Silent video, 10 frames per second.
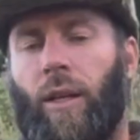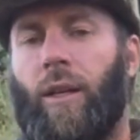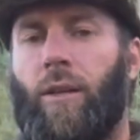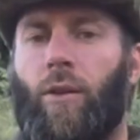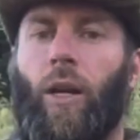
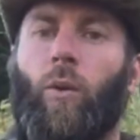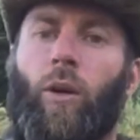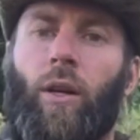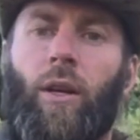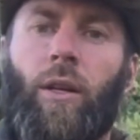so now we're
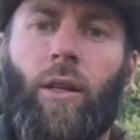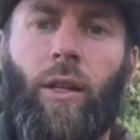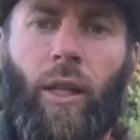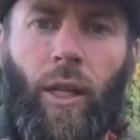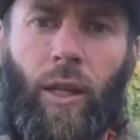
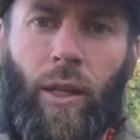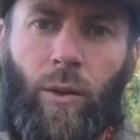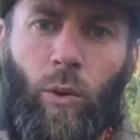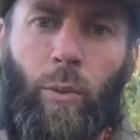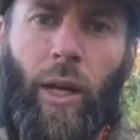clean
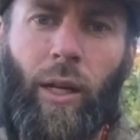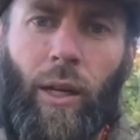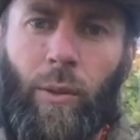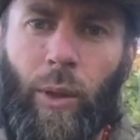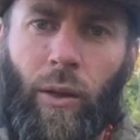and we're back
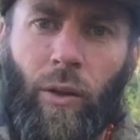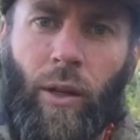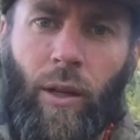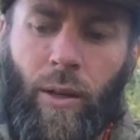on the mountain.